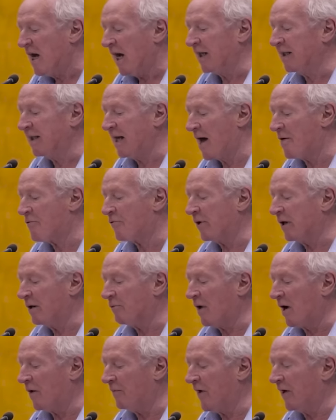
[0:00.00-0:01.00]
and gathering
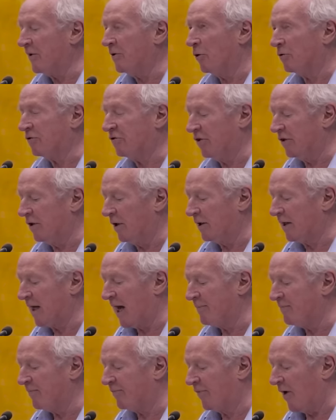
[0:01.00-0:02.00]
around their nocturnal
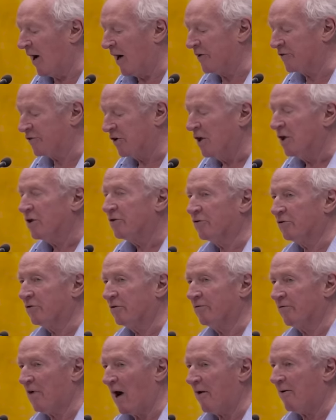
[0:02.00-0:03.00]
campfires to
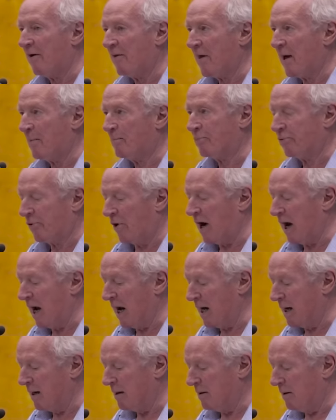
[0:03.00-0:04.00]
devour their
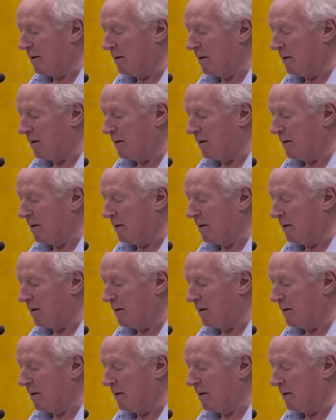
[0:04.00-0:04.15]
prey.